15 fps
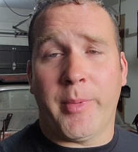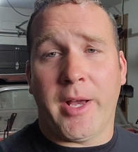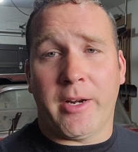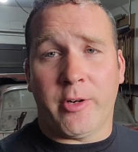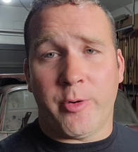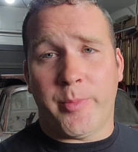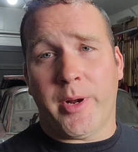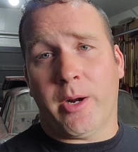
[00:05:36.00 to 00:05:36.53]

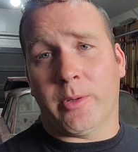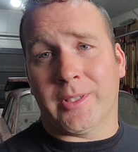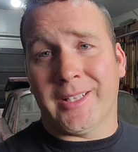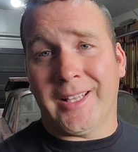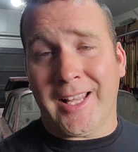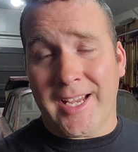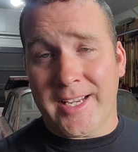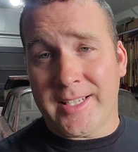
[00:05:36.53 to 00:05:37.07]
battery powered
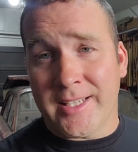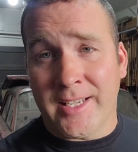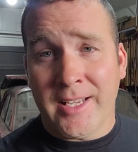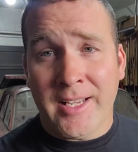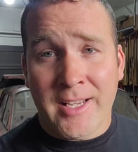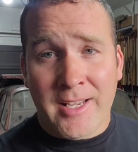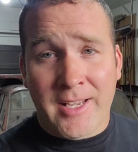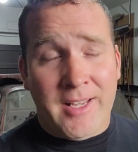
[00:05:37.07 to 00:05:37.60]
light,
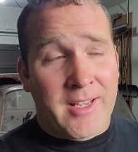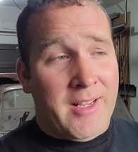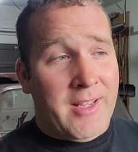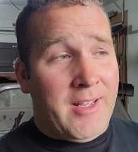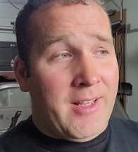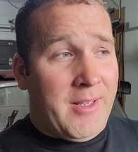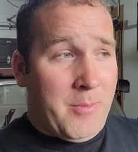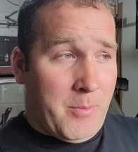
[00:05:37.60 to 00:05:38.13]

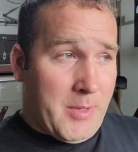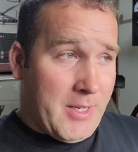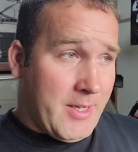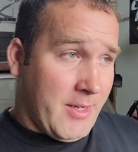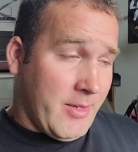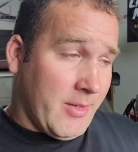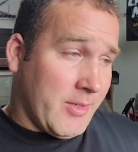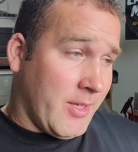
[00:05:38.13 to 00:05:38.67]

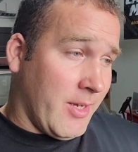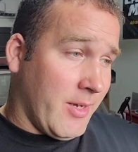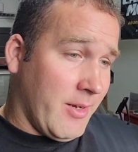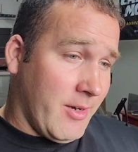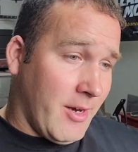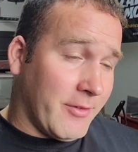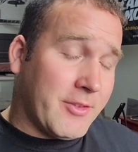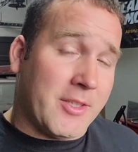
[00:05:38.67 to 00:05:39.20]
because
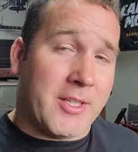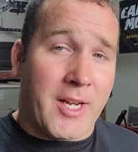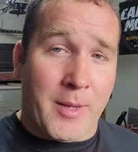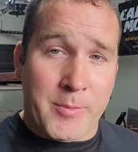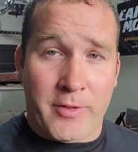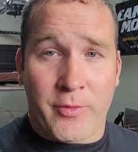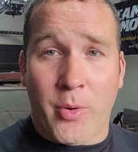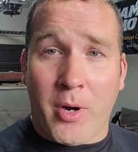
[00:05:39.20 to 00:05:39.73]

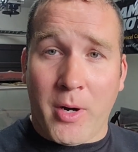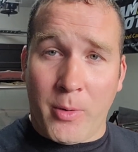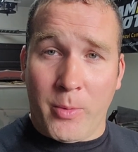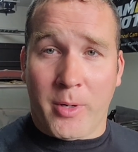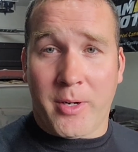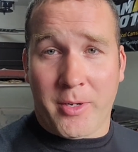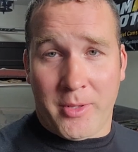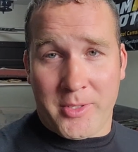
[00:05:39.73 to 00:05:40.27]
oftentimes if you are
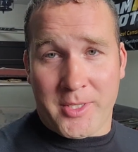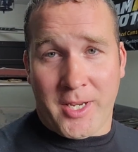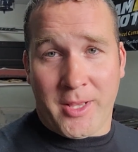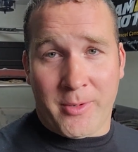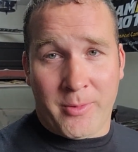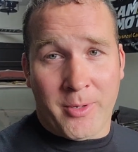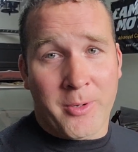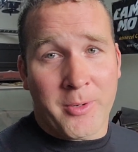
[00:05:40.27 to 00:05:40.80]
working on the side of
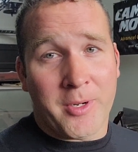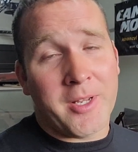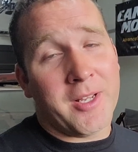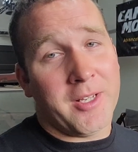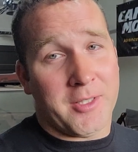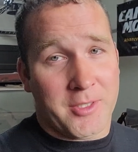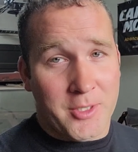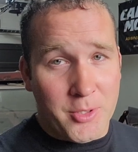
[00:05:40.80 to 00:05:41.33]
the road,
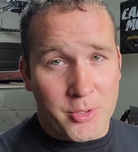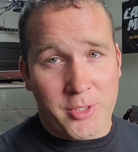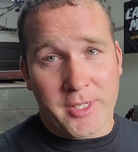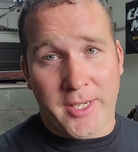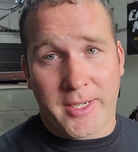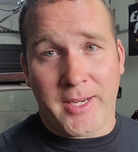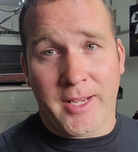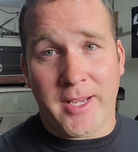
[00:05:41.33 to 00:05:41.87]
it's
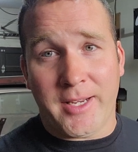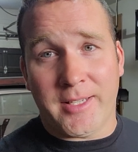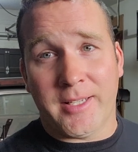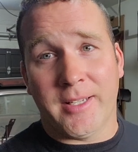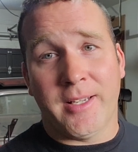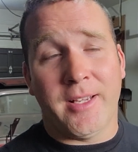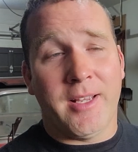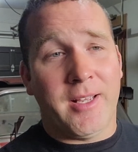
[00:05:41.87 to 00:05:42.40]
usually at night,
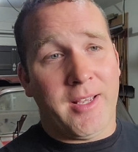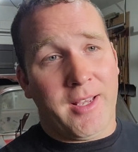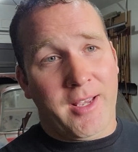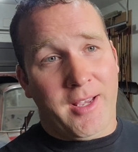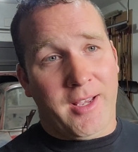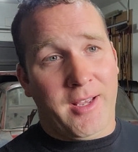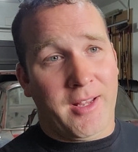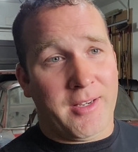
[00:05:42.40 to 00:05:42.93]

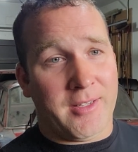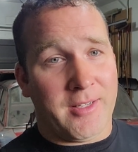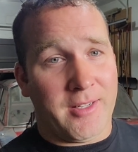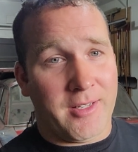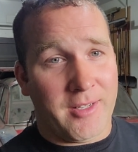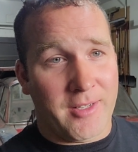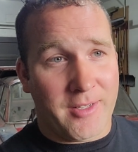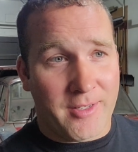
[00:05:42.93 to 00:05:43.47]
and
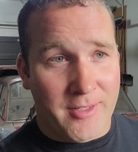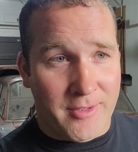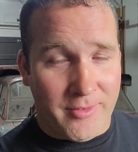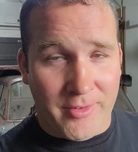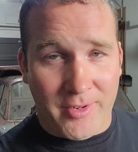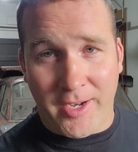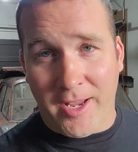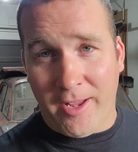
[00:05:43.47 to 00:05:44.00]
you've
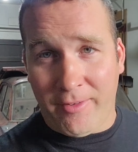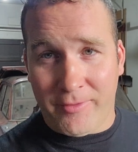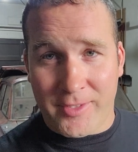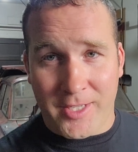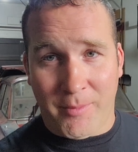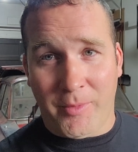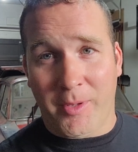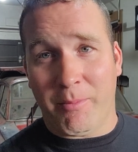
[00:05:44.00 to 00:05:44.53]
got to have
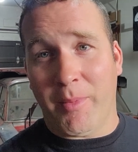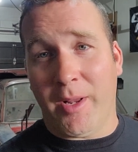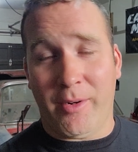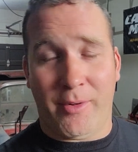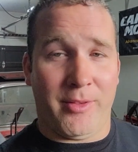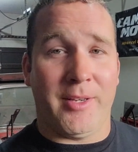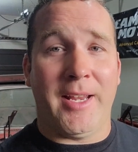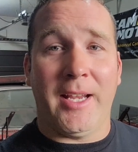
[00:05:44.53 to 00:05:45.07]
something
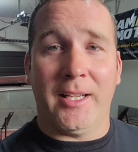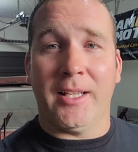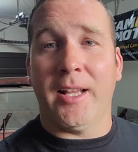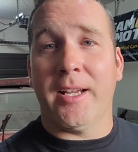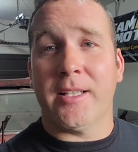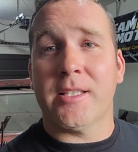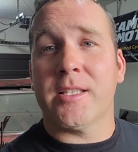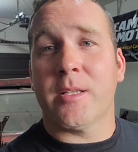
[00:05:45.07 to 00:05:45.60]
better than
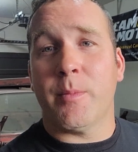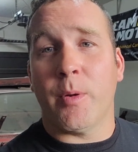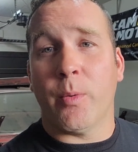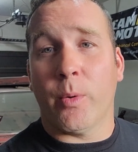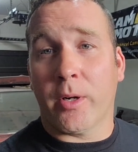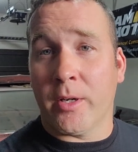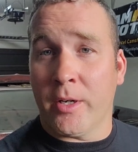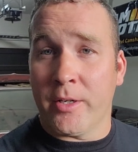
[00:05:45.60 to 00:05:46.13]
headlights to be
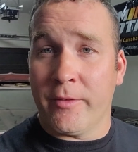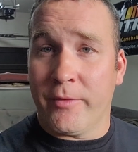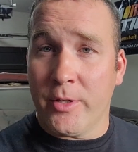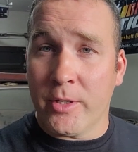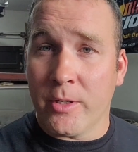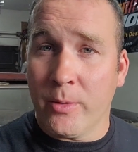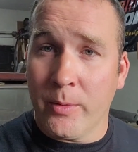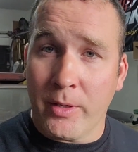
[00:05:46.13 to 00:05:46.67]
working on your
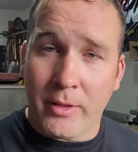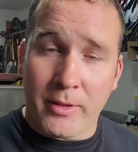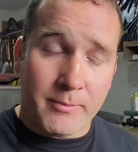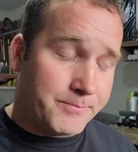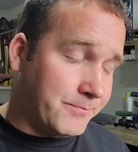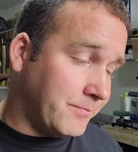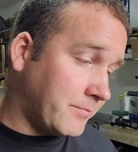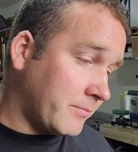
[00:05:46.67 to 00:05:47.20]
vehicle with.
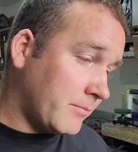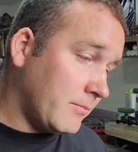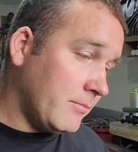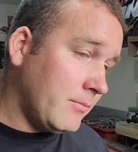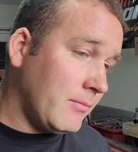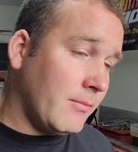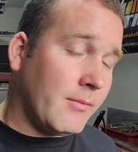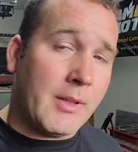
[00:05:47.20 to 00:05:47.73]

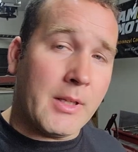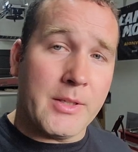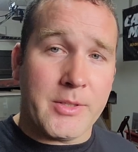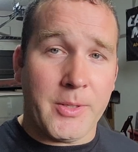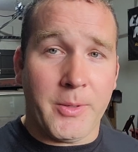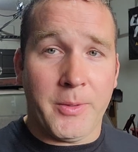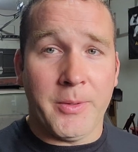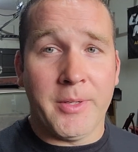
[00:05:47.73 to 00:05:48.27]

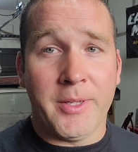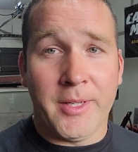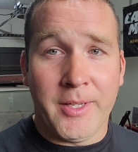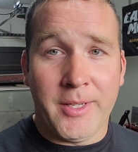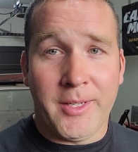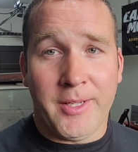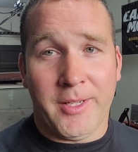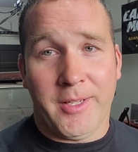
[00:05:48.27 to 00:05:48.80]
So,
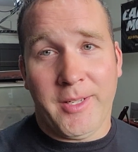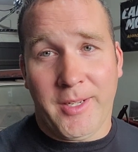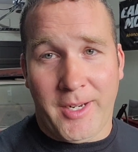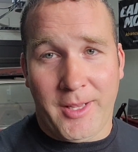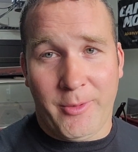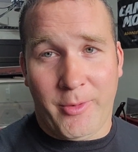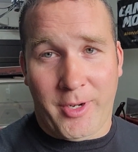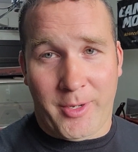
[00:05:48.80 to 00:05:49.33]

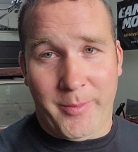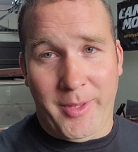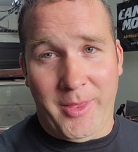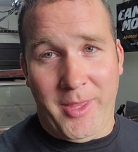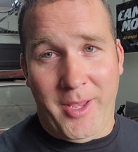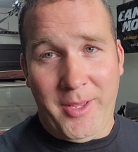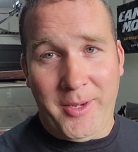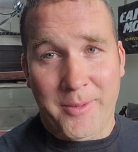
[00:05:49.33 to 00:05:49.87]
highly
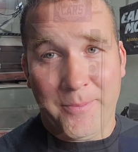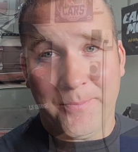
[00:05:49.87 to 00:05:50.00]
recommend that.